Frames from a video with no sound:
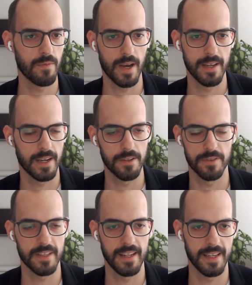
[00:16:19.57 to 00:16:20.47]
Why are you
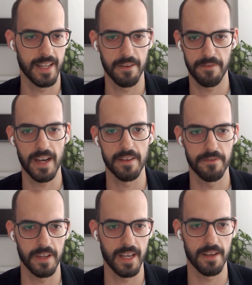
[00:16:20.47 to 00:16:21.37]
selling it at
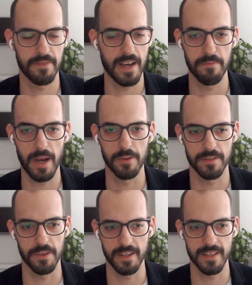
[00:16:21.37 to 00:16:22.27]
£5,
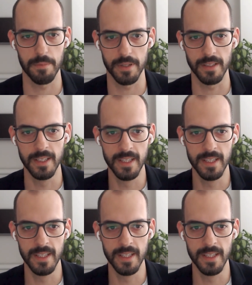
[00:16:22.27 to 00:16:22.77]
for example?